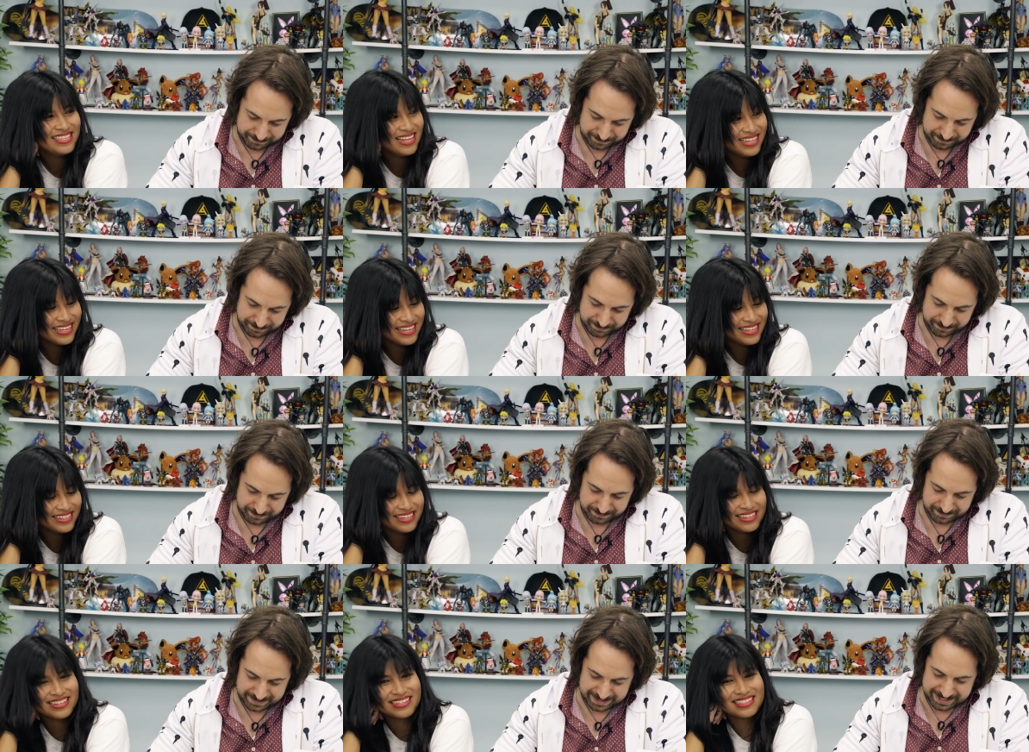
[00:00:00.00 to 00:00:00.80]

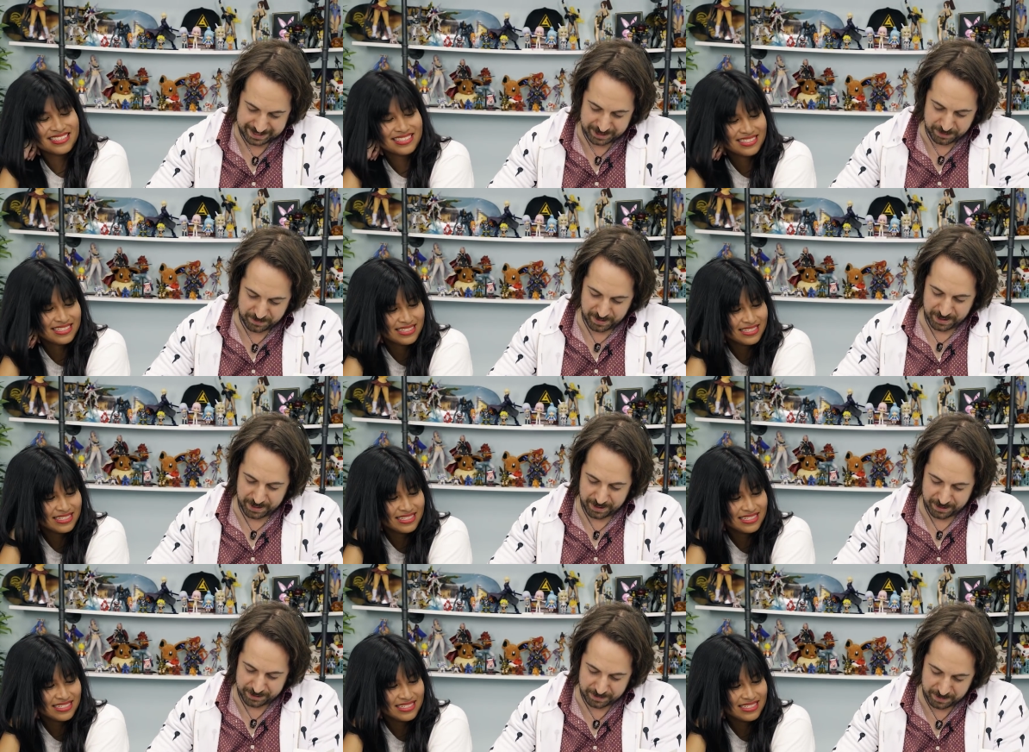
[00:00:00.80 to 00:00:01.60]
Speaker 1: Delicately.
Speaker 2: This is
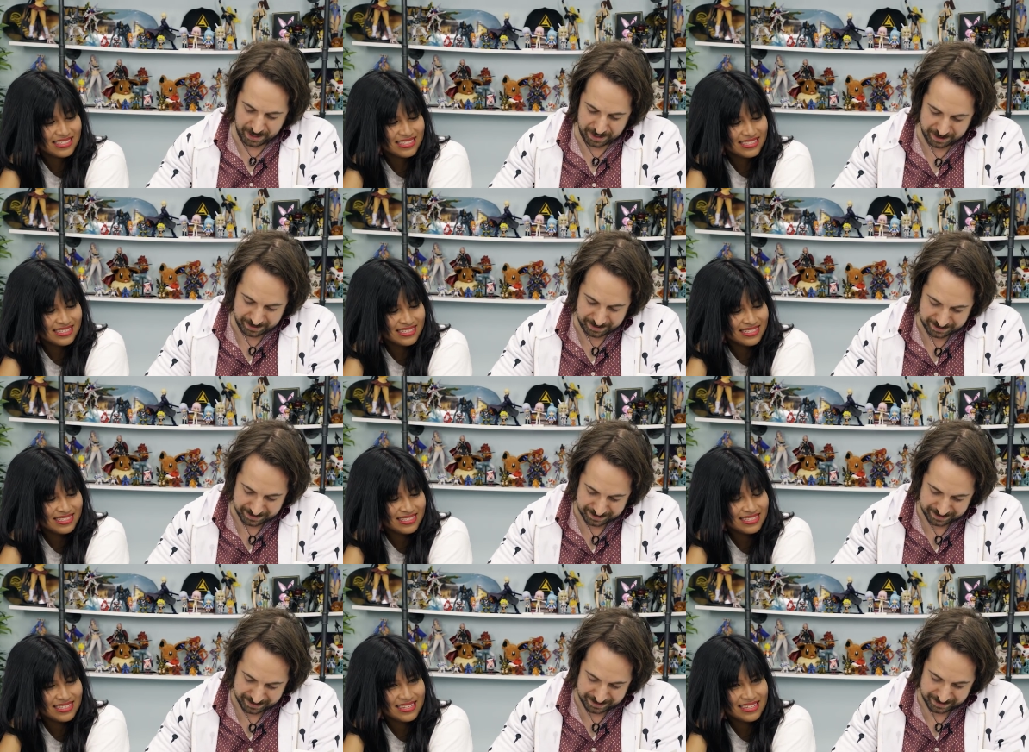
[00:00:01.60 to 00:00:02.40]
very hard to write on.
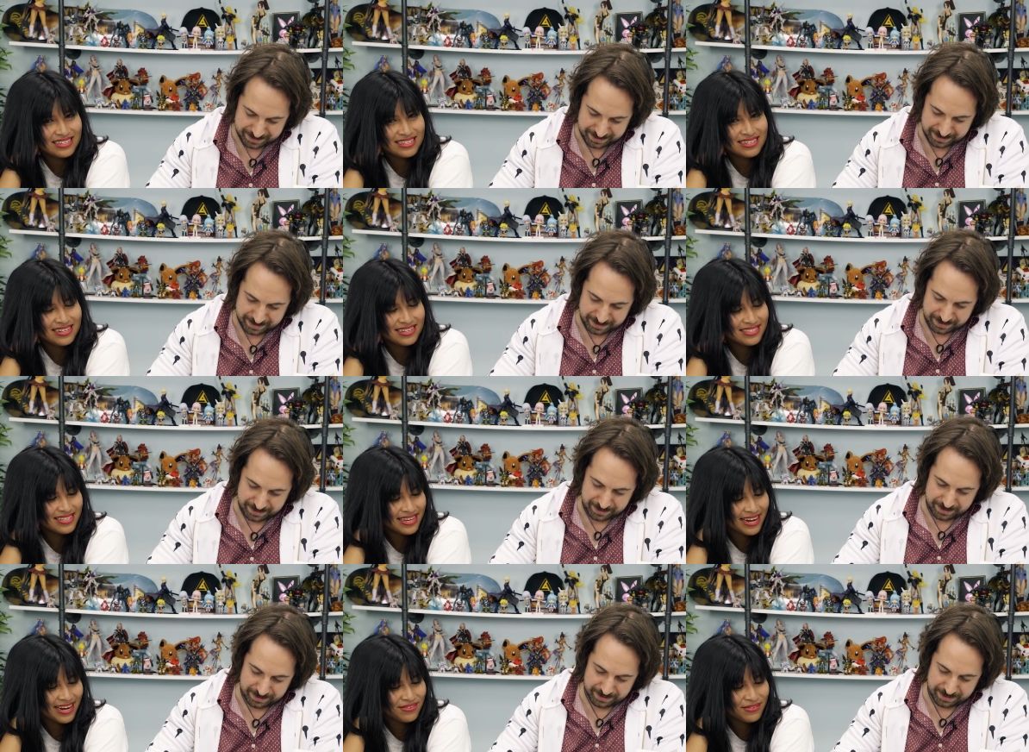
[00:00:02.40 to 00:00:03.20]
Speaker 1: This
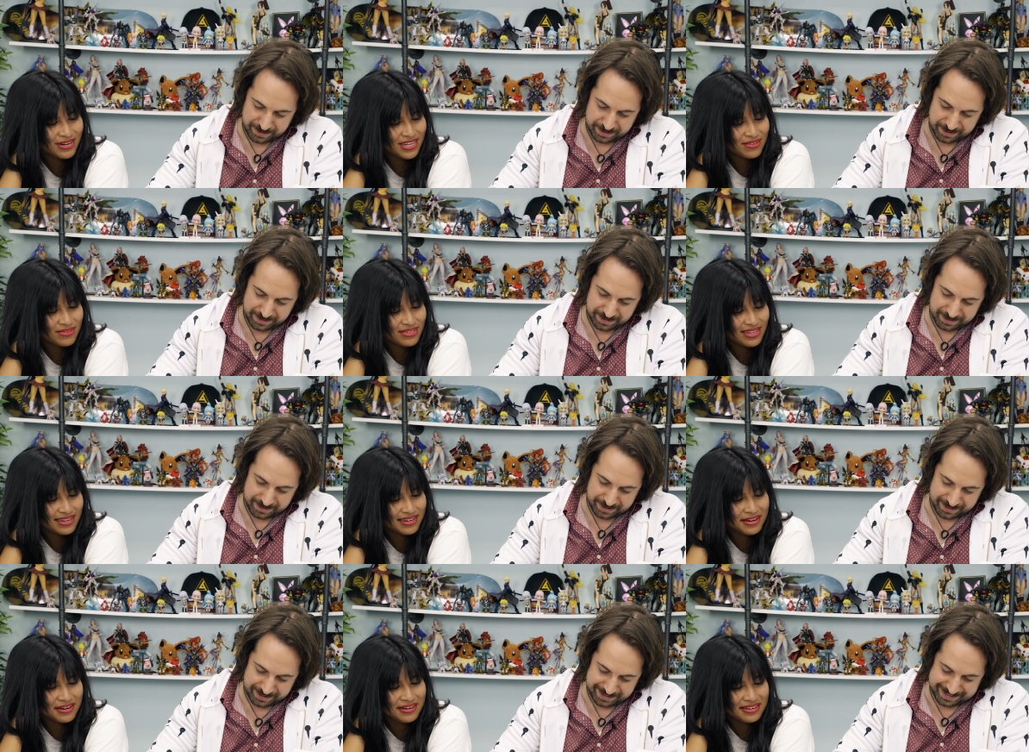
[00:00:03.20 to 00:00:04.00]
is the handwriting of a
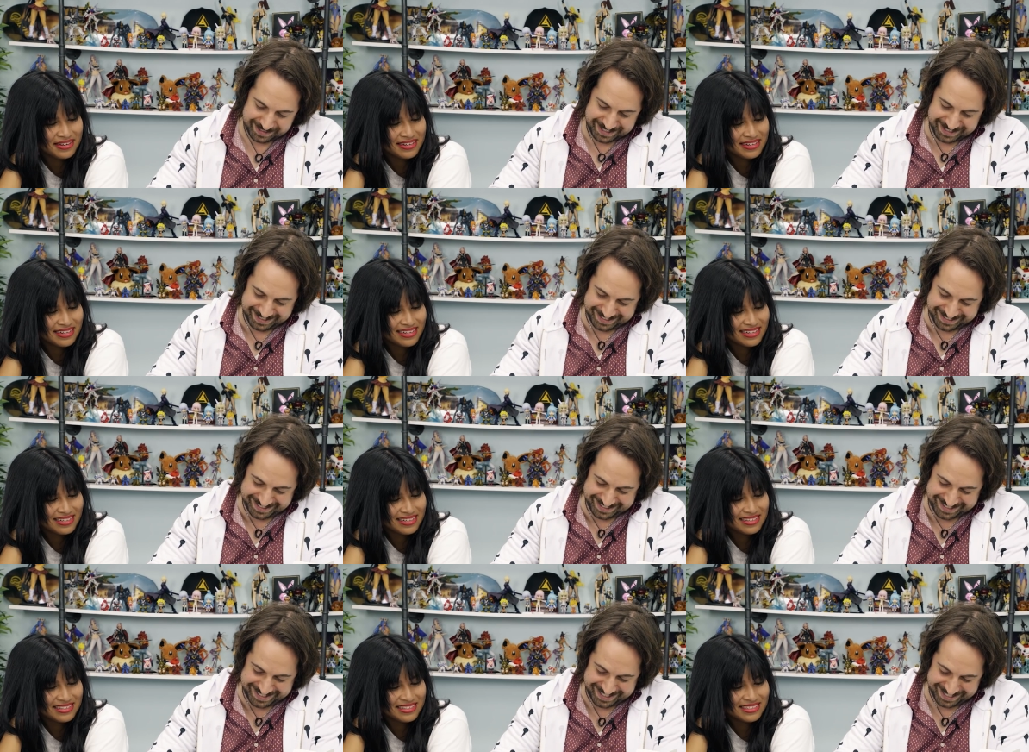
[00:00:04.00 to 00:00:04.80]
liar.
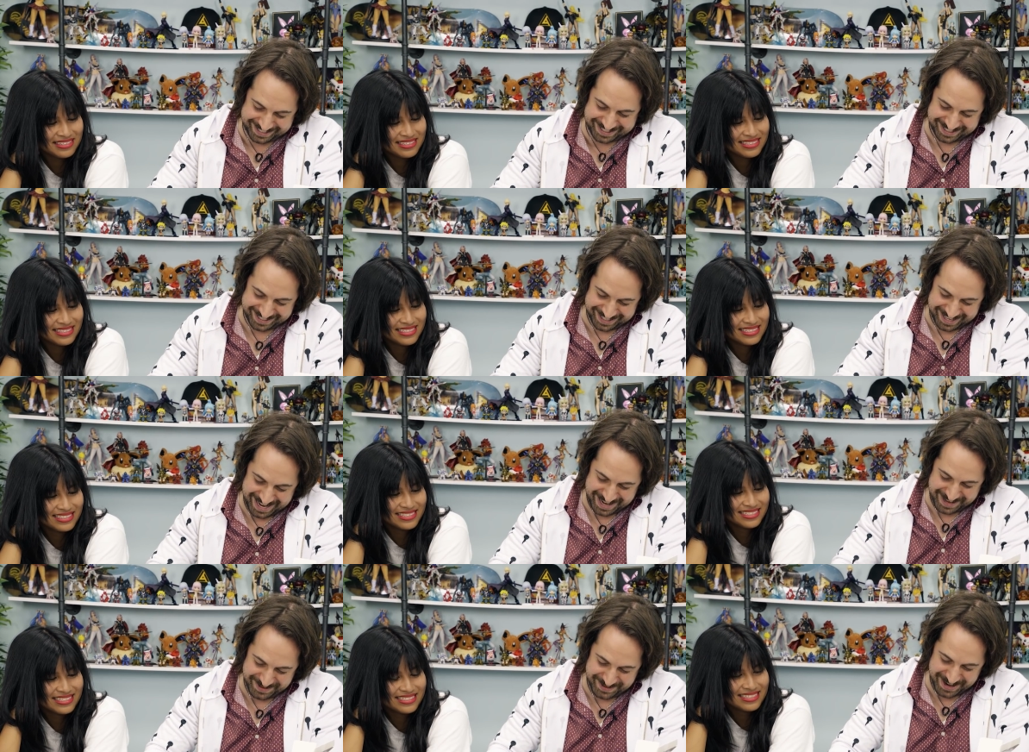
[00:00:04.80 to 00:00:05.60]
This
Speaker 2: is the
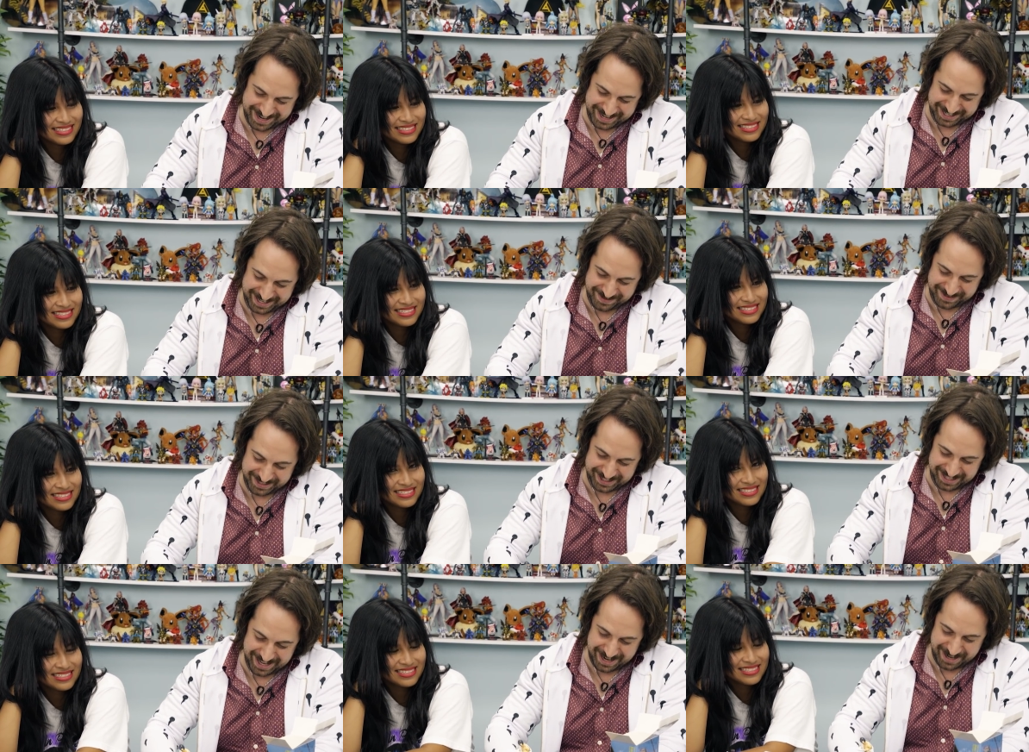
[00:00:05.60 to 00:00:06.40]
handwriting of
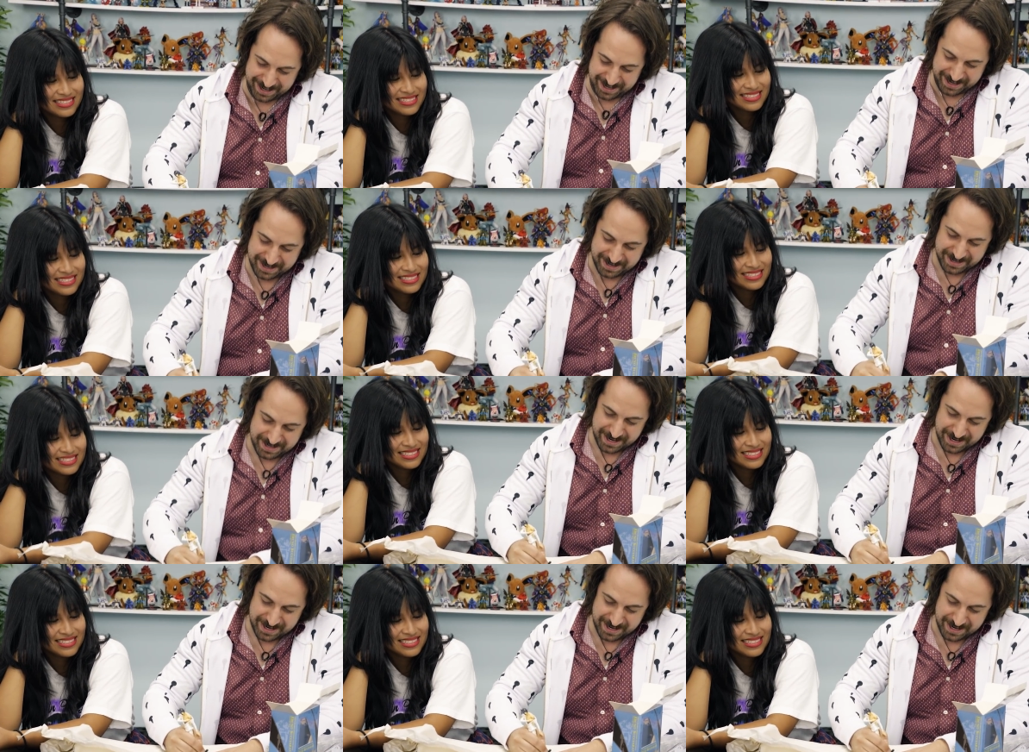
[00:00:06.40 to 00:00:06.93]
a liar.